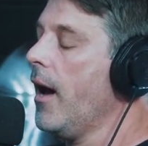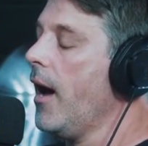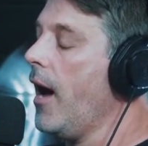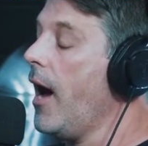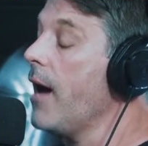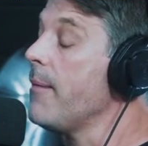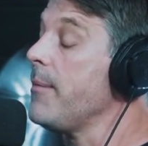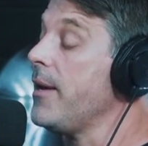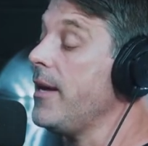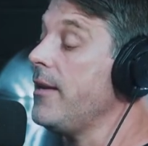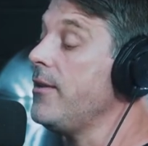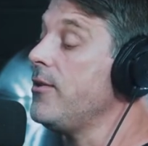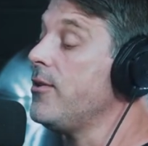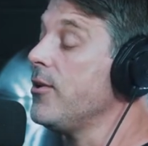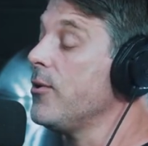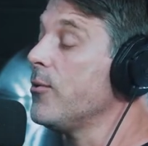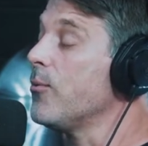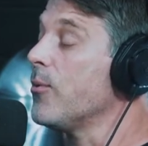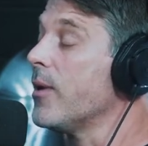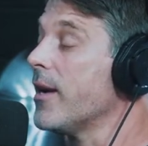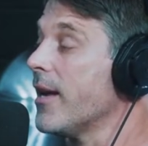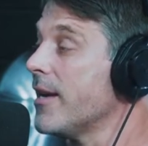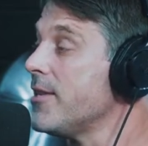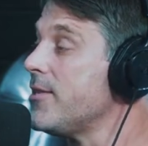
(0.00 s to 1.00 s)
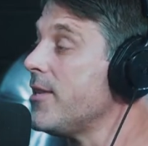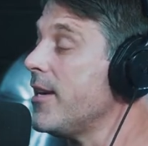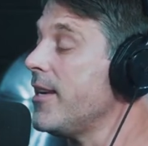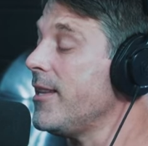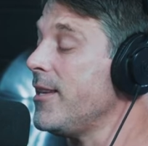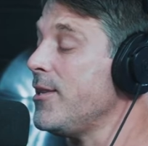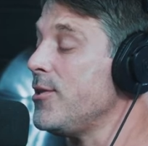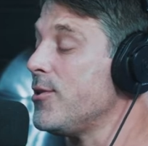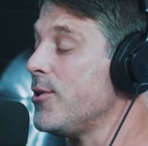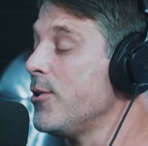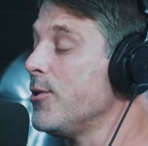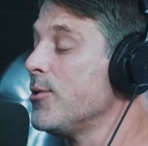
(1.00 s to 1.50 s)
I mean, dude, when I say
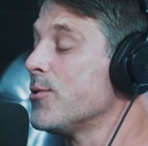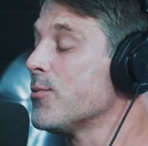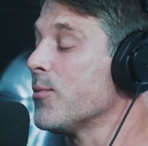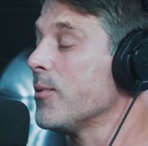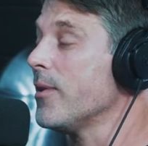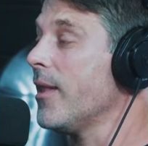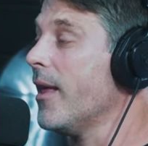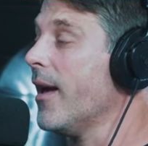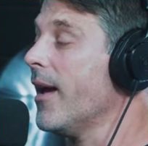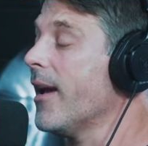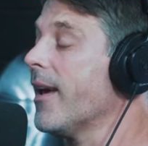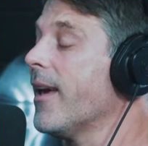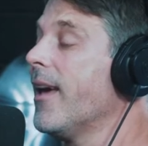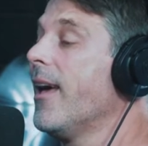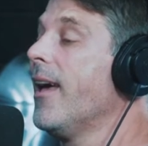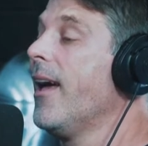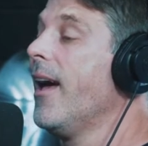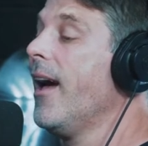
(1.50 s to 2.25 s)
these dudes were like,